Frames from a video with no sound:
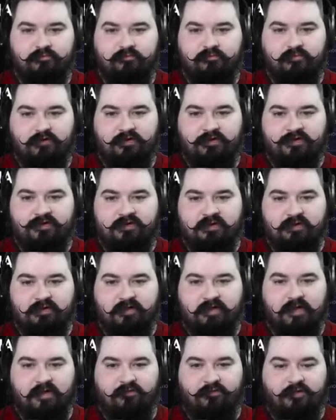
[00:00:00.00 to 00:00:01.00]
We can stun
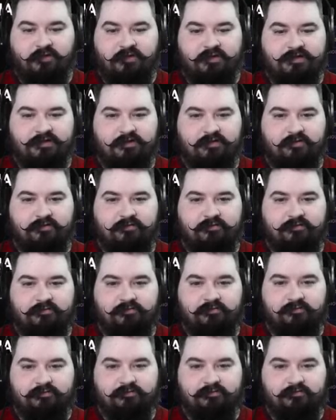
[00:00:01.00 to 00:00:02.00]
that guy if we need to.
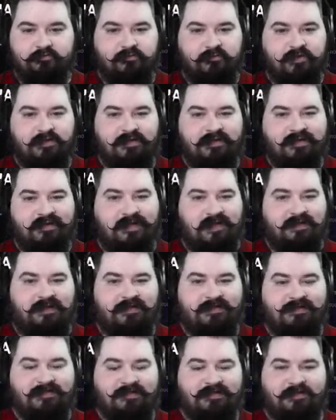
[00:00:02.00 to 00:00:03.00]
Yeah,
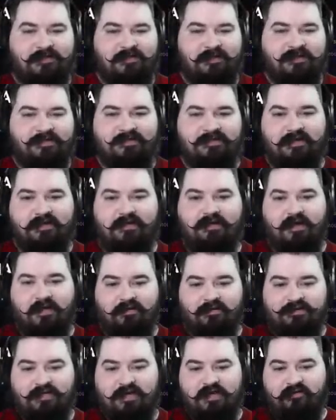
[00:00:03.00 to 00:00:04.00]
these things are gonna suck
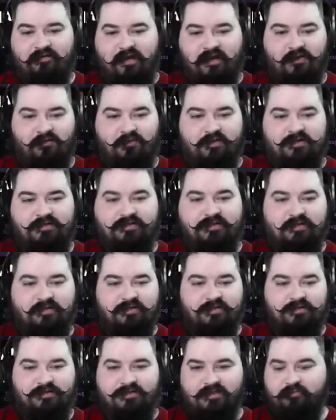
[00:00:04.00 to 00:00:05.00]
unless you have AoE
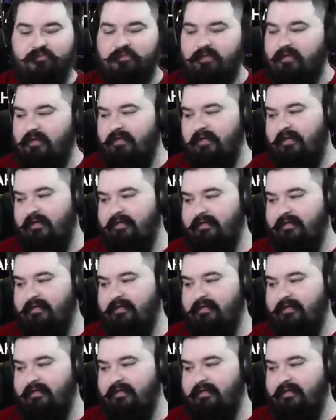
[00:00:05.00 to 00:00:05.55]
stuns or something.